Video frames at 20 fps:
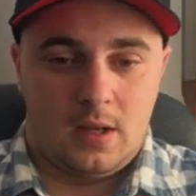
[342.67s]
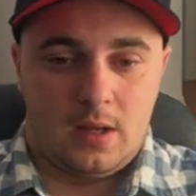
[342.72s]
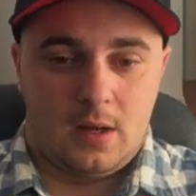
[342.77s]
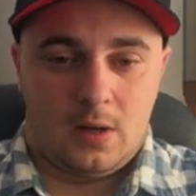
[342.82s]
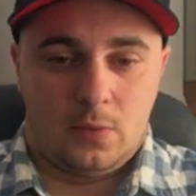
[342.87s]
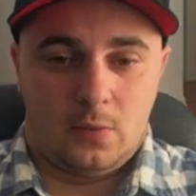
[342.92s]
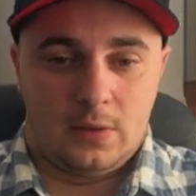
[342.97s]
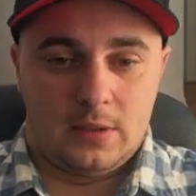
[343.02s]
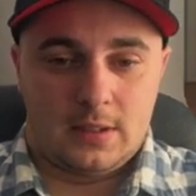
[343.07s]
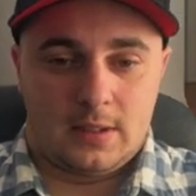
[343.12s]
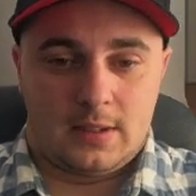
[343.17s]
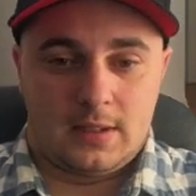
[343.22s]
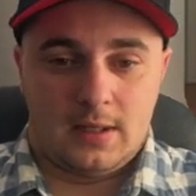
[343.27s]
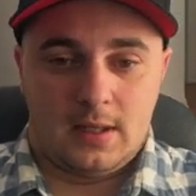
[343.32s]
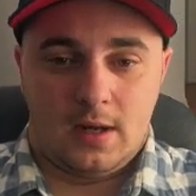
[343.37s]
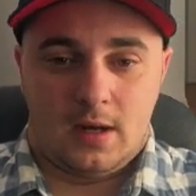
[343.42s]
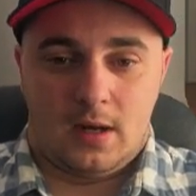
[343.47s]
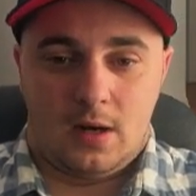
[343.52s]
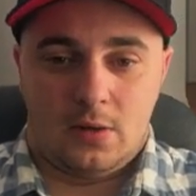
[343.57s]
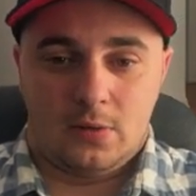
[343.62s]
we'll
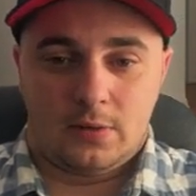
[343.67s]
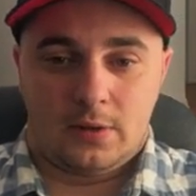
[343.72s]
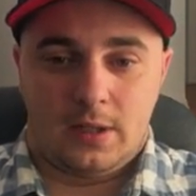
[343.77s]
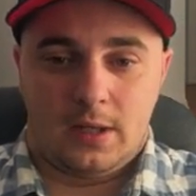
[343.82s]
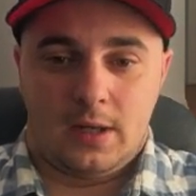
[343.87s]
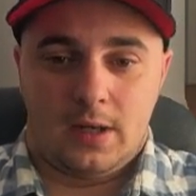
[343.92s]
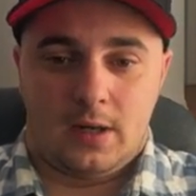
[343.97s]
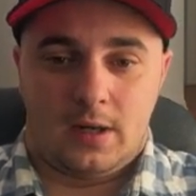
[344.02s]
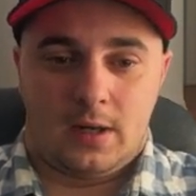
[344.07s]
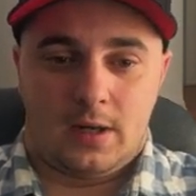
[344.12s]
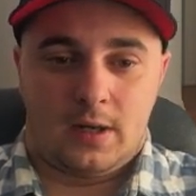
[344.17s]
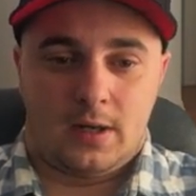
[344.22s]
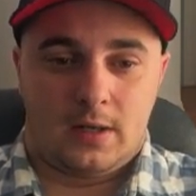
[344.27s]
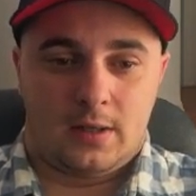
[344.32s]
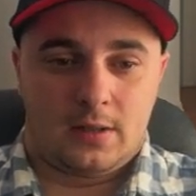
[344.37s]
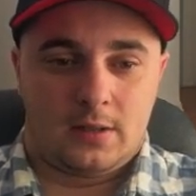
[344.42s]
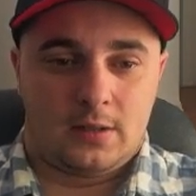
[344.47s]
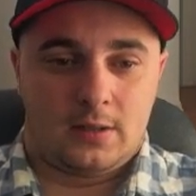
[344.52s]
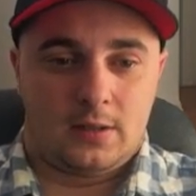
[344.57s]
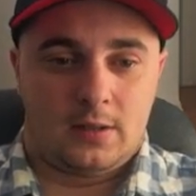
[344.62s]
see how they
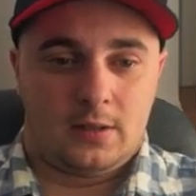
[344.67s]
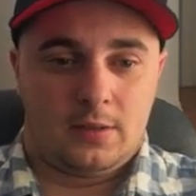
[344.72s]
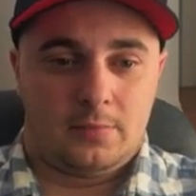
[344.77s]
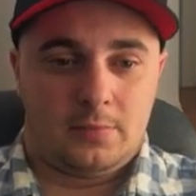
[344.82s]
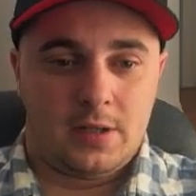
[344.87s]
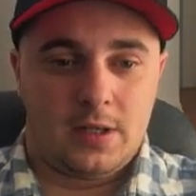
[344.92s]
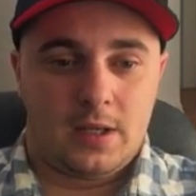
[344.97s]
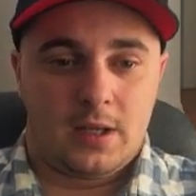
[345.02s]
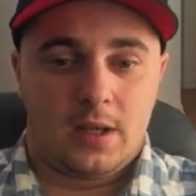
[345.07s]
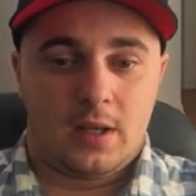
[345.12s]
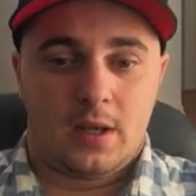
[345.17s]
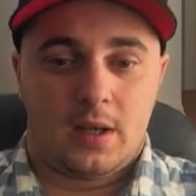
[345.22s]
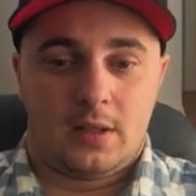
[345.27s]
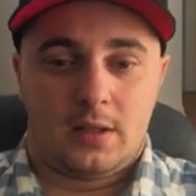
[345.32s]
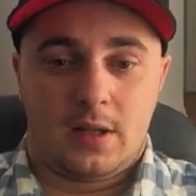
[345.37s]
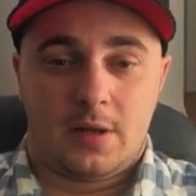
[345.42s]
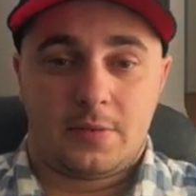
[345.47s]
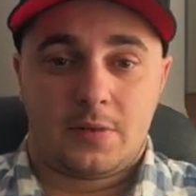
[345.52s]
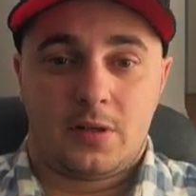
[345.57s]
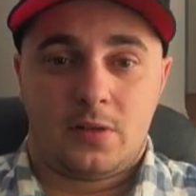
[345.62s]
are bringing
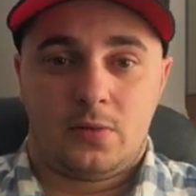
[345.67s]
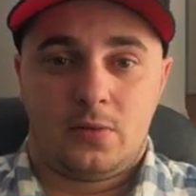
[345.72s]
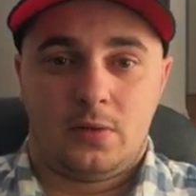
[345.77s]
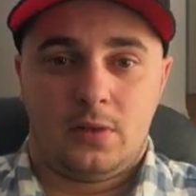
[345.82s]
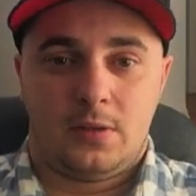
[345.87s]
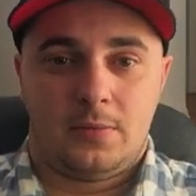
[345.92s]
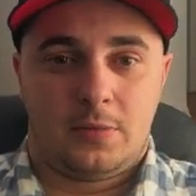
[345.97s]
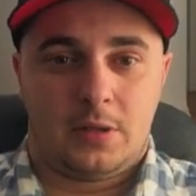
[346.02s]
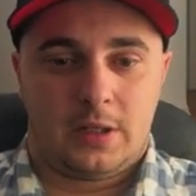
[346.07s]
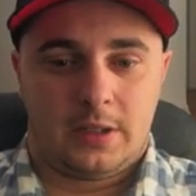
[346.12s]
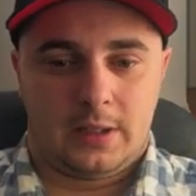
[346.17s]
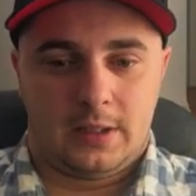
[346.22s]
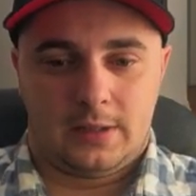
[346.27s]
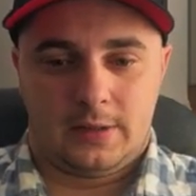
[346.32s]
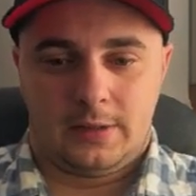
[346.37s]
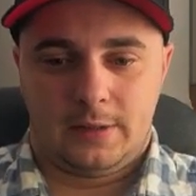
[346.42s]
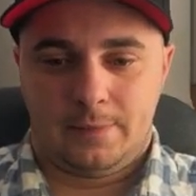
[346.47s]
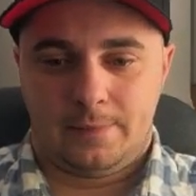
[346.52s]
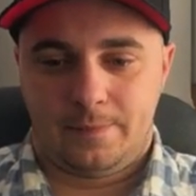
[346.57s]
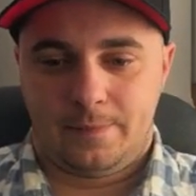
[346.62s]
adoption to the
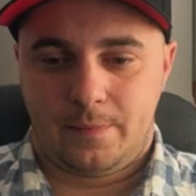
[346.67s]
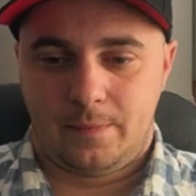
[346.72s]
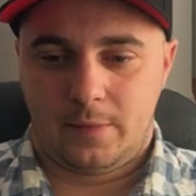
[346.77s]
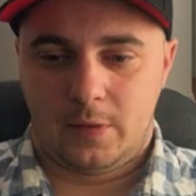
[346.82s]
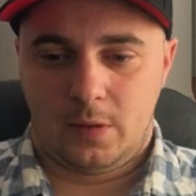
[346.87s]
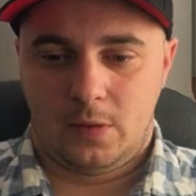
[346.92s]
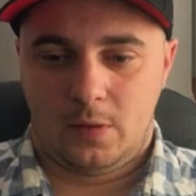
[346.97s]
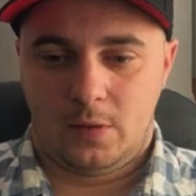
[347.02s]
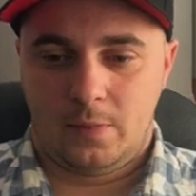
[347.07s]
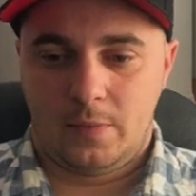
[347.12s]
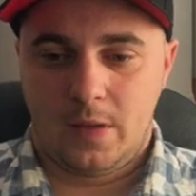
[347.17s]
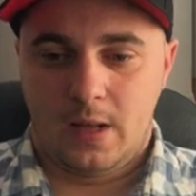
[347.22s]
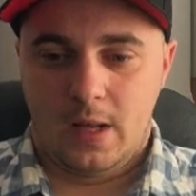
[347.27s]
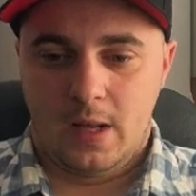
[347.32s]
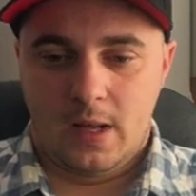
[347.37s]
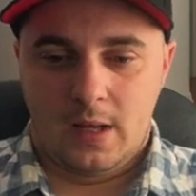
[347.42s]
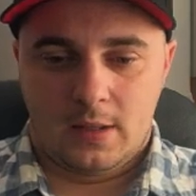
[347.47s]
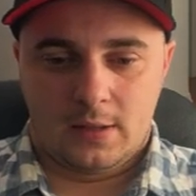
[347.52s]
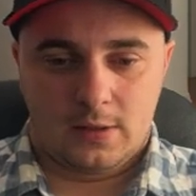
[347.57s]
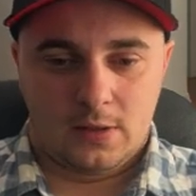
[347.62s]
market, you know.
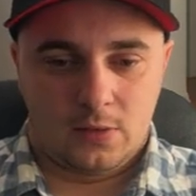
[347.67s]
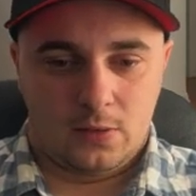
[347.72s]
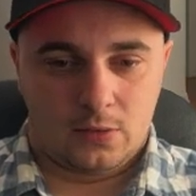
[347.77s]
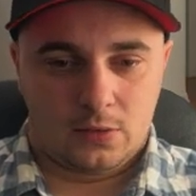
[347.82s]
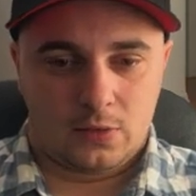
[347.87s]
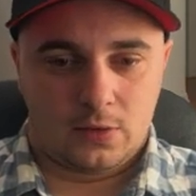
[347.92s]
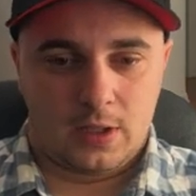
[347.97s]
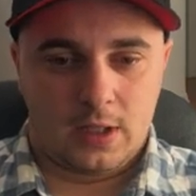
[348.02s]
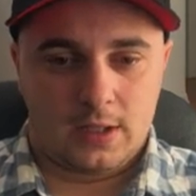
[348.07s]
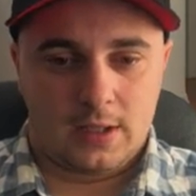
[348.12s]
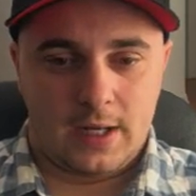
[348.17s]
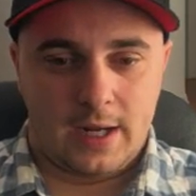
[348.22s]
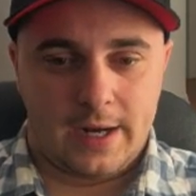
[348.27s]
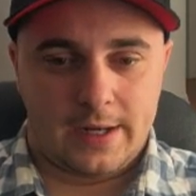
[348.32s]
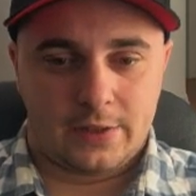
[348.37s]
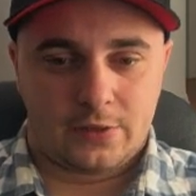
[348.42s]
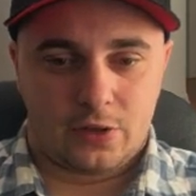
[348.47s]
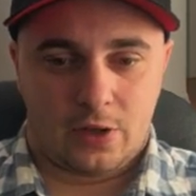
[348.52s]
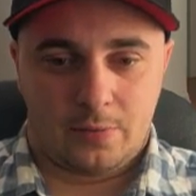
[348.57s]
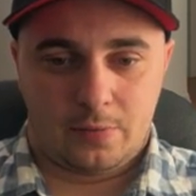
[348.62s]
So to get the
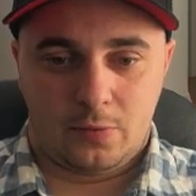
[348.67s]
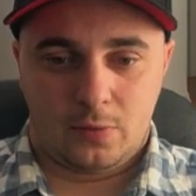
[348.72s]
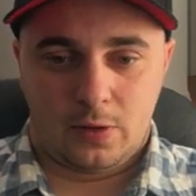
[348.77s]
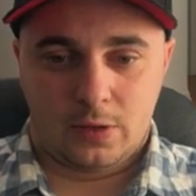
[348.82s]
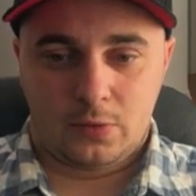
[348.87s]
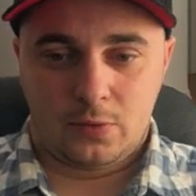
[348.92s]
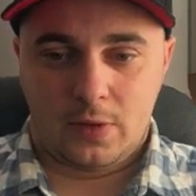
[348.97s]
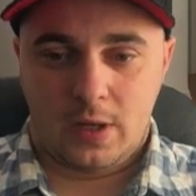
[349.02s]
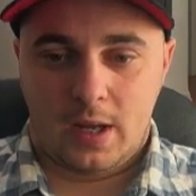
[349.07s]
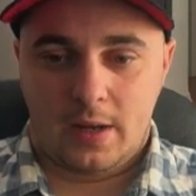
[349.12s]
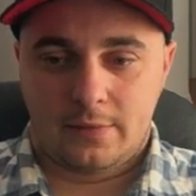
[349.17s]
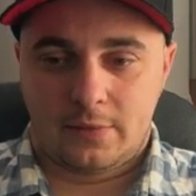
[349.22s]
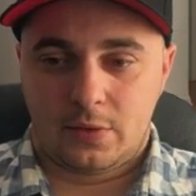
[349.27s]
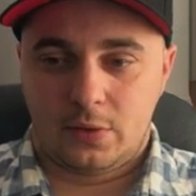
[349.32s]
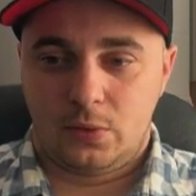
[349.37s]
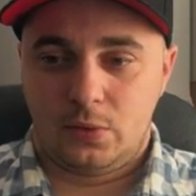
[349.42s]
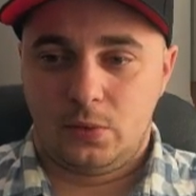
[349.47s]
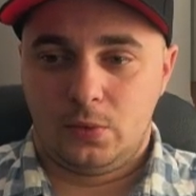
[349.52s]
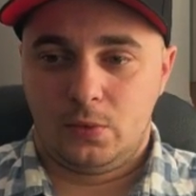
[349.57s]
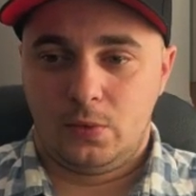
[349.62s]
airdrop, what do we have
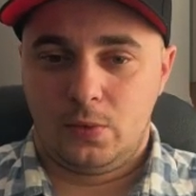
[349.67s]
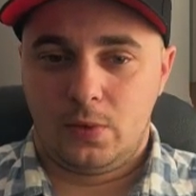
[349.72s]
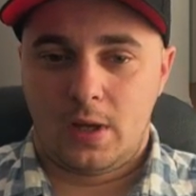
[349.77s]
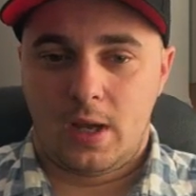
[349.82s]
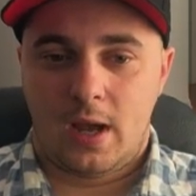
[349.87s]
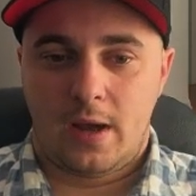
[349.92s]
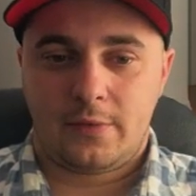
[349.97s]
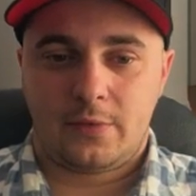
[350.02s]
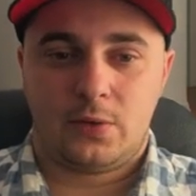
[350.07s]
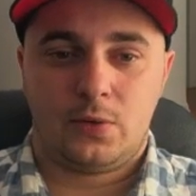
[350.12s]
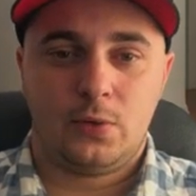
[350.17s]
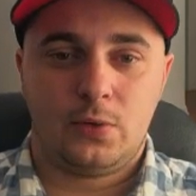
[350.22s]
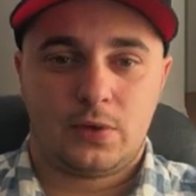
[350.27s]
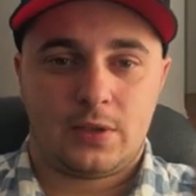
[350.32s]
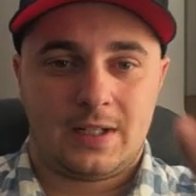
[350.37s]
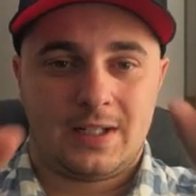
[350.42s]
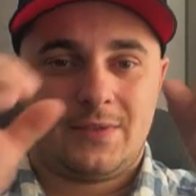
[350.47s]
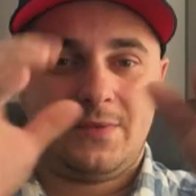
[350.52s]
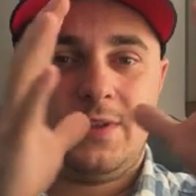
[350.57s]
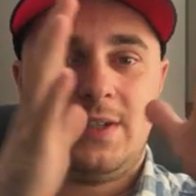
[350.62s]
to do? We have to
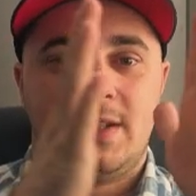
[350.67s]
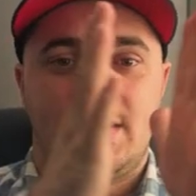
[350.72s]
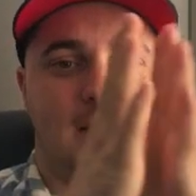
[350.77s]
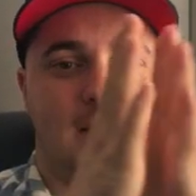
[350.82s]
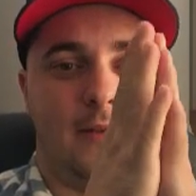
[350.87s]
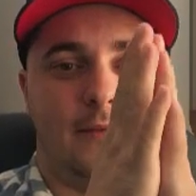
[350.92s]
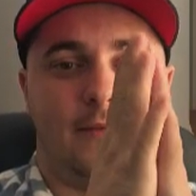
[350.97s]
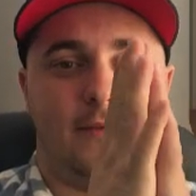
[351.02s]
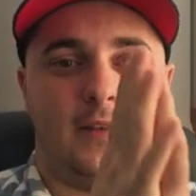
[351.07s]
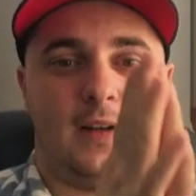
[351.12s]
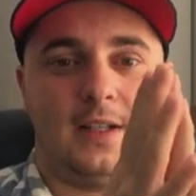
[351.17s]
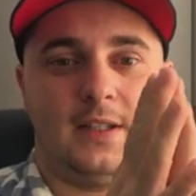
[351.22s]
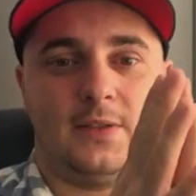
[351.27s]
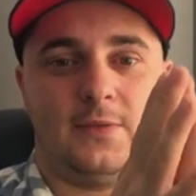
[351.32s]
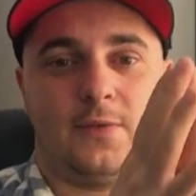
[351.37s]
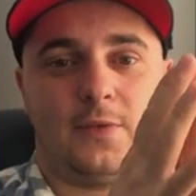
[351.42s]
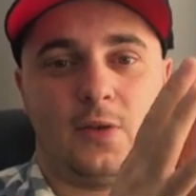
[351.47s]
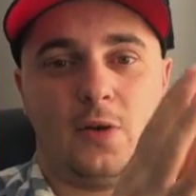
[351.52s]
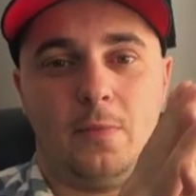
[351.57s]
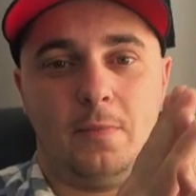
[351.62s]
transfer some funds
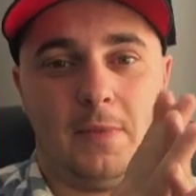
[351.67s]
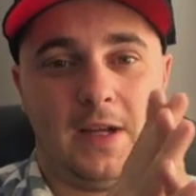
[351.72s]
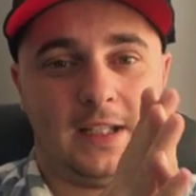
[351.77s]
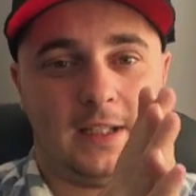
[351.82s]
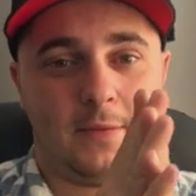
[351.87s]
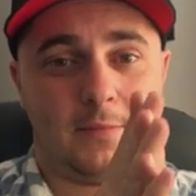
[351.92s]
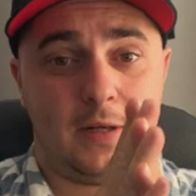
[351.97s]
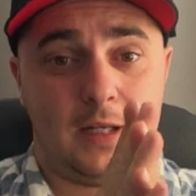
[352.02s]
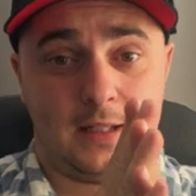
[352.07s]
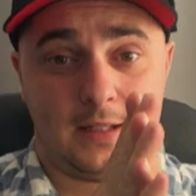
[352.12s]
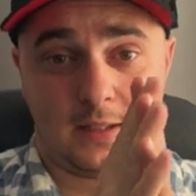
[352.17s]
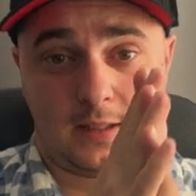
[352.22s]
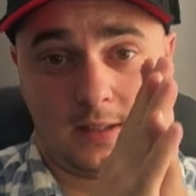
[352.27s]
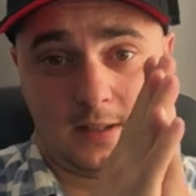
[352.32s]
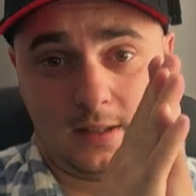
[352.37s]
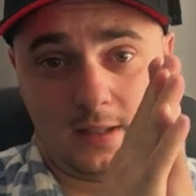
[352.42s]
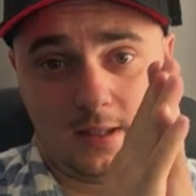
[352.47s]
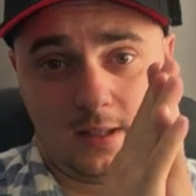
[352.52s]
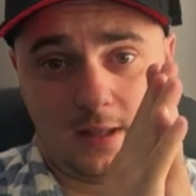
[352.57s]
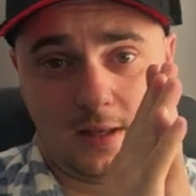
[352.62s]
from Metamask
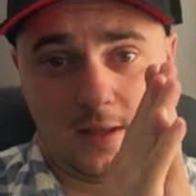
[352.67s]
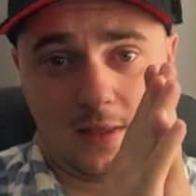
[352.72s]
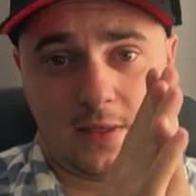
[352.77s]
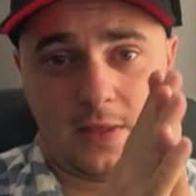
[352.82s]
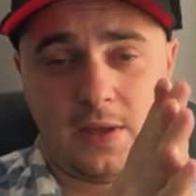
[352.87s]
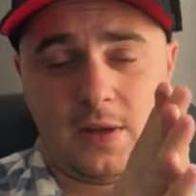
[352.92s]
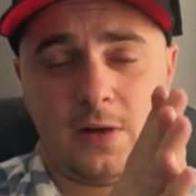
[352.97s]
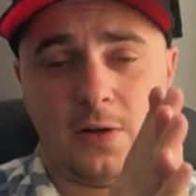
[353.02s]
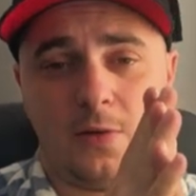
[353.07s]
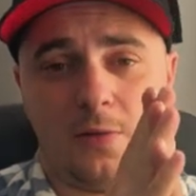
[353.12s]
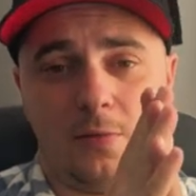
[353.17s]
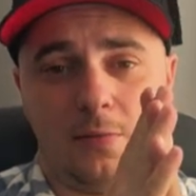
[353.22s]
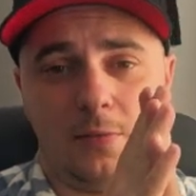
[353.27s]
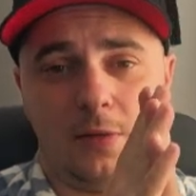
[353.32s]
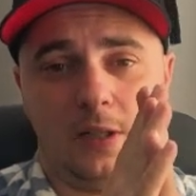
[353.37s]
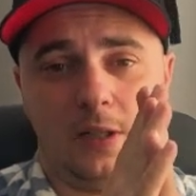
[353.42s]
Ethereum